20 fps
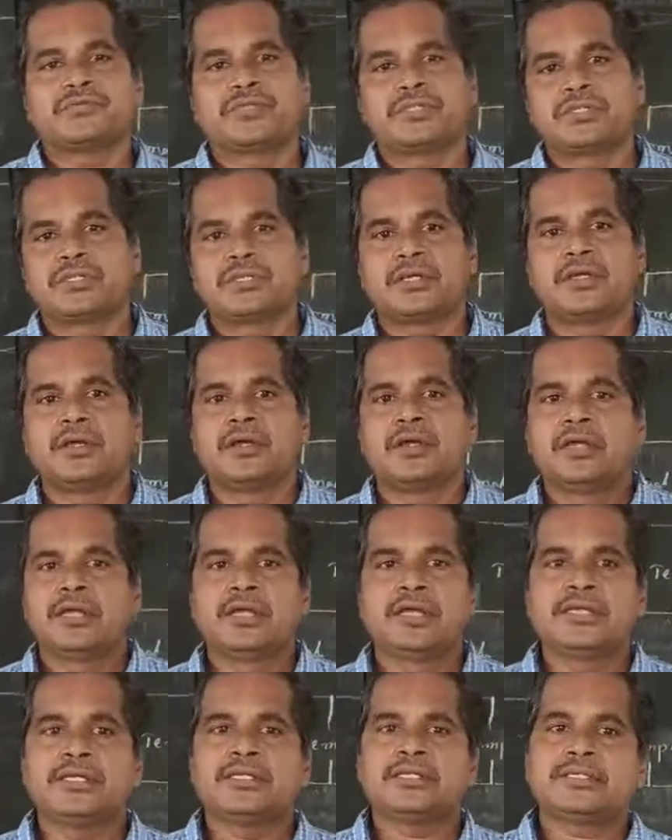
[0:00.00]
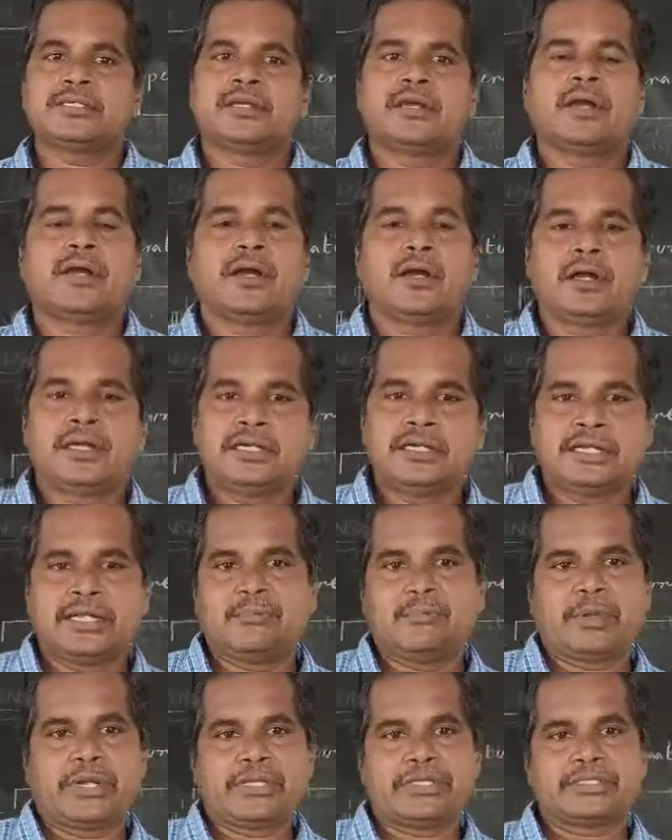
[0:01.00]
with heat and
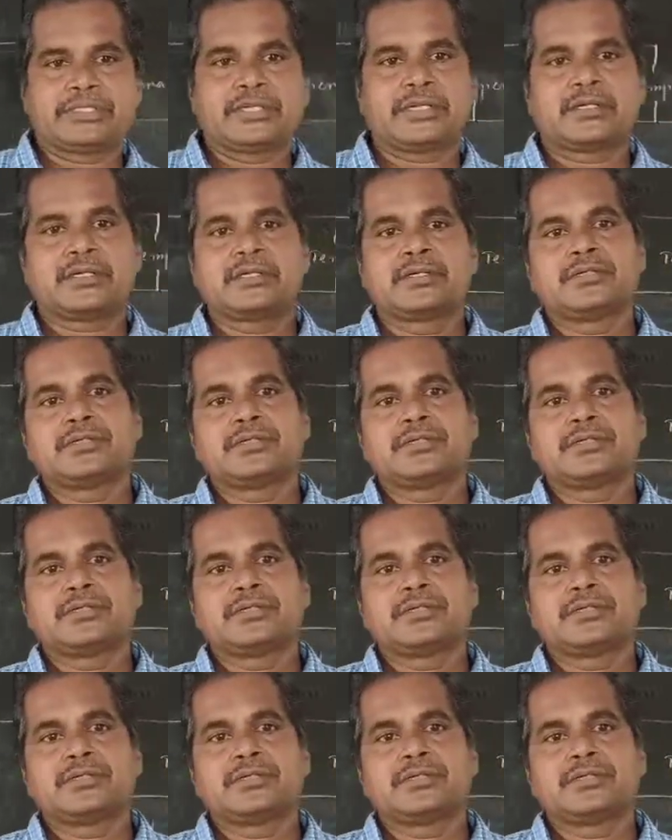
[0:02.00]
temperature.